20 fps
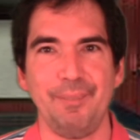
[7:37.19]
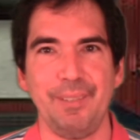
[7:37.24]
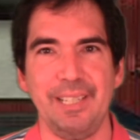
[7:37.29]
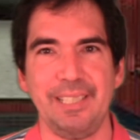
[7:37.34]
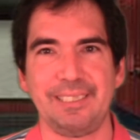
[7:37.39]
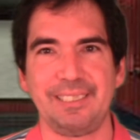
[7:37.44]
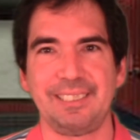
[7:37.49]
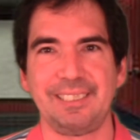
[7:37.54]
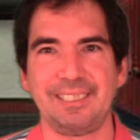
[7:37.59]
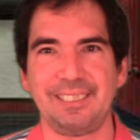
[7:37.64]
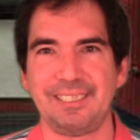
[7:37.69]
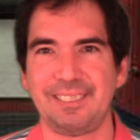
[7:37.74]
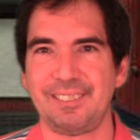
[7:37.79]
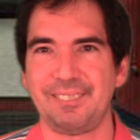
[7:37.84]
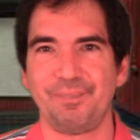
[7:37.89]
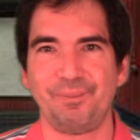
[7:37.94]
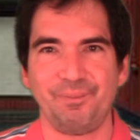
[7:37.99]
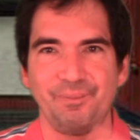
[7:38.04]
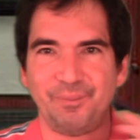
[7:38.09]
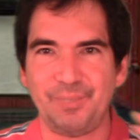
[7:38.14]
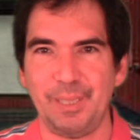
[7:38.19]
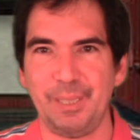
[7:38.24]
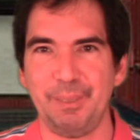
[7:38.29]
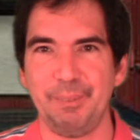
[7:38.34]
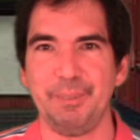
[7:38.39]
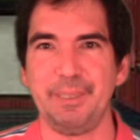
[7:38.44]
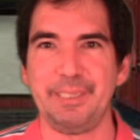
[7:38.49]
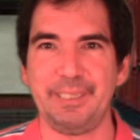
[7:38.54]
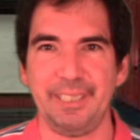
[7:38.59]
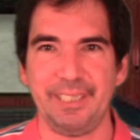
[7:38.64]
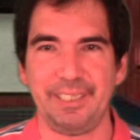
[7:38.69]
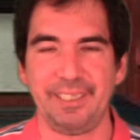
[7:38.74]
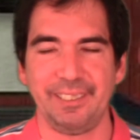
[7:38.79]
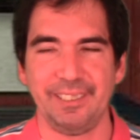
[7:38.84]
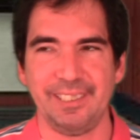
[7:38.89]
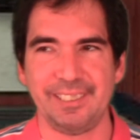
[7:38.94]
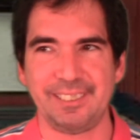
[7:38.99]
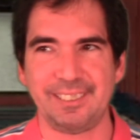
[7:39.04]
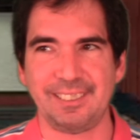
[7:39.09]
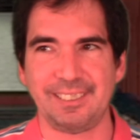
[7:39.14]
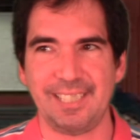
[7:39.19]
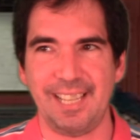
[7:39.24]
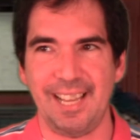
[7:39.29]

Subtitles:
it's very ridiculous,